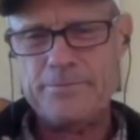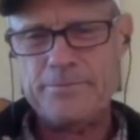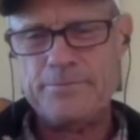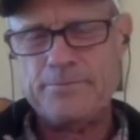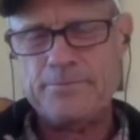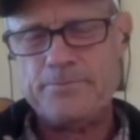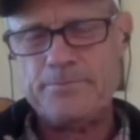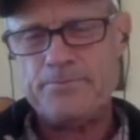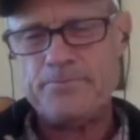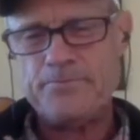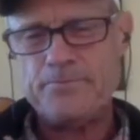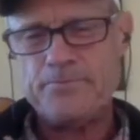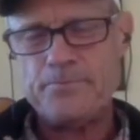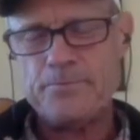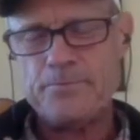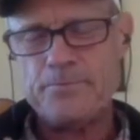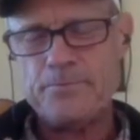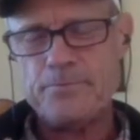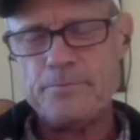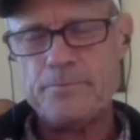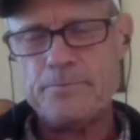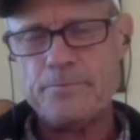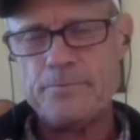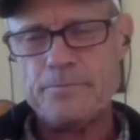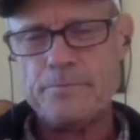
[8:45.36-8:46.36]

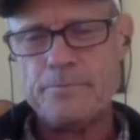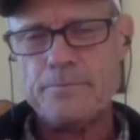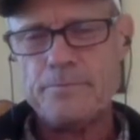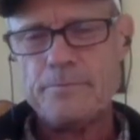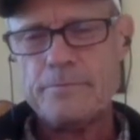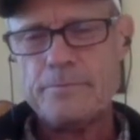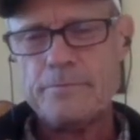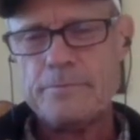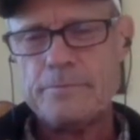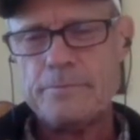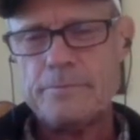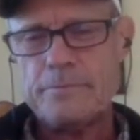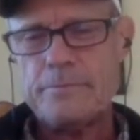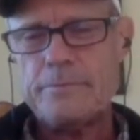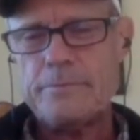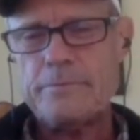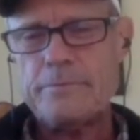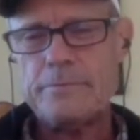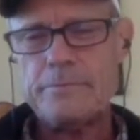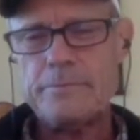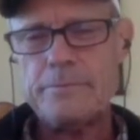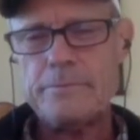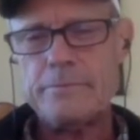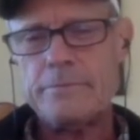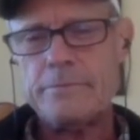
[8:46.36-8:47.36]

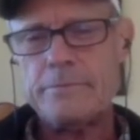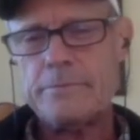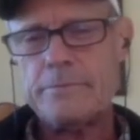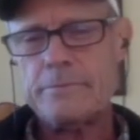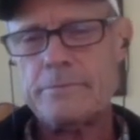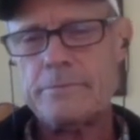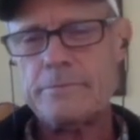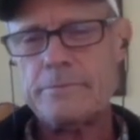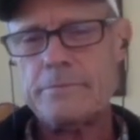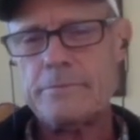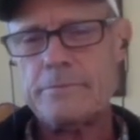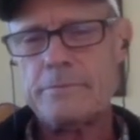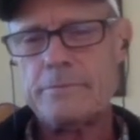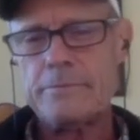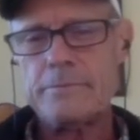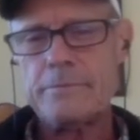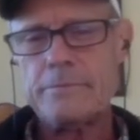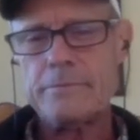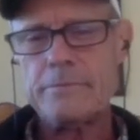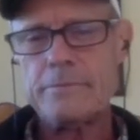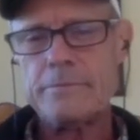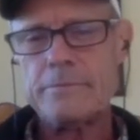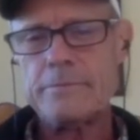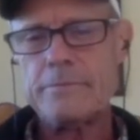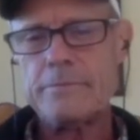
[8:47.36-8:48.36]

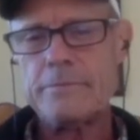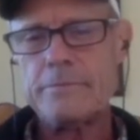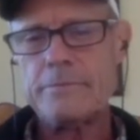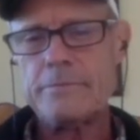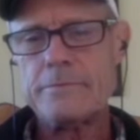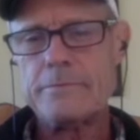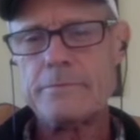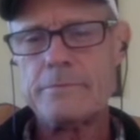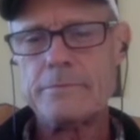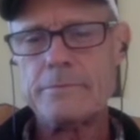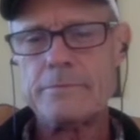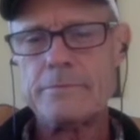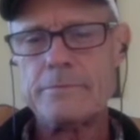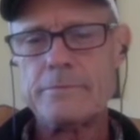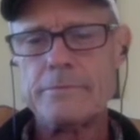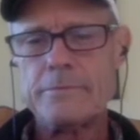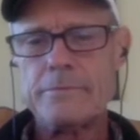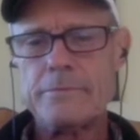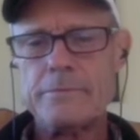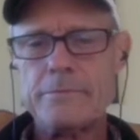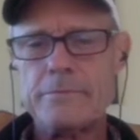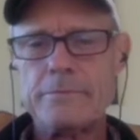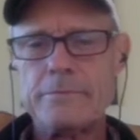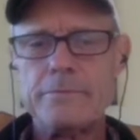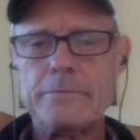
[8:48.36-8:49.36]

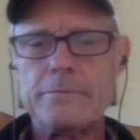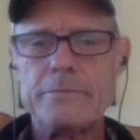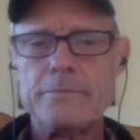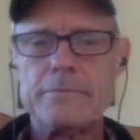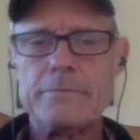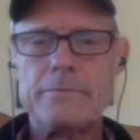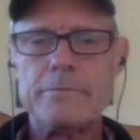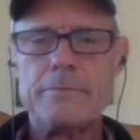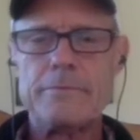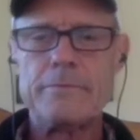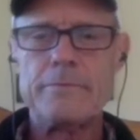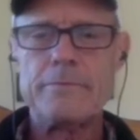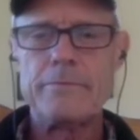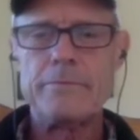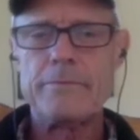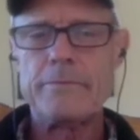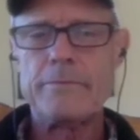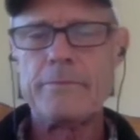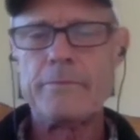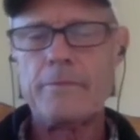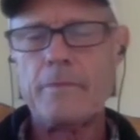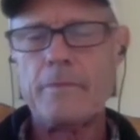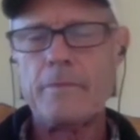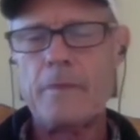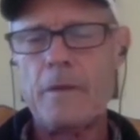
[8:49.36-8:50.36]

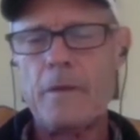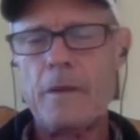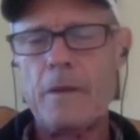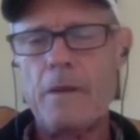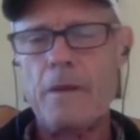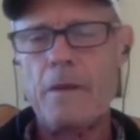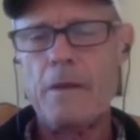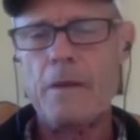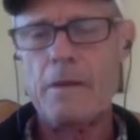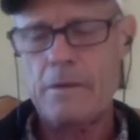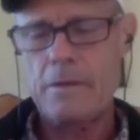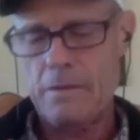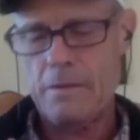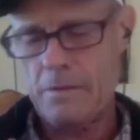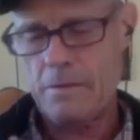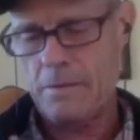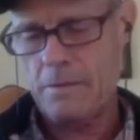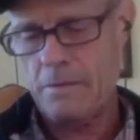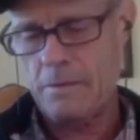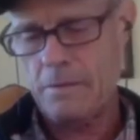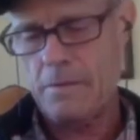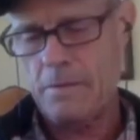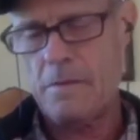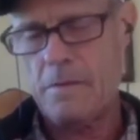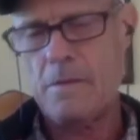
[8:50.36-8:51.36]

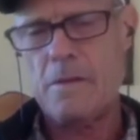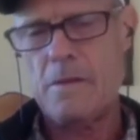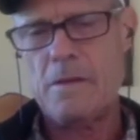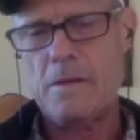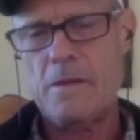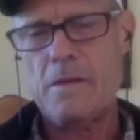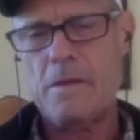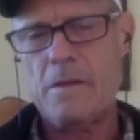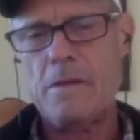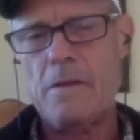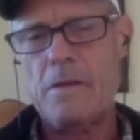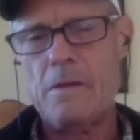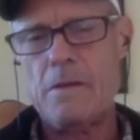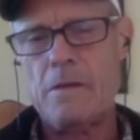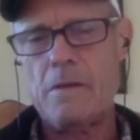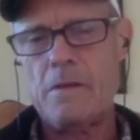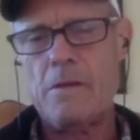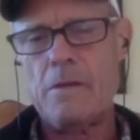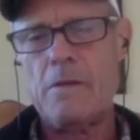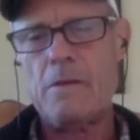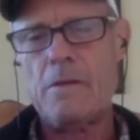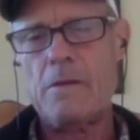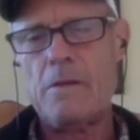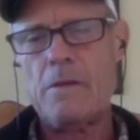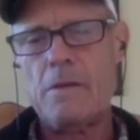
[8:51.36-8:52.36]

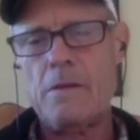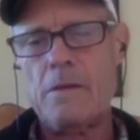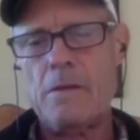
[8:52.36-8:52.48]
(silent)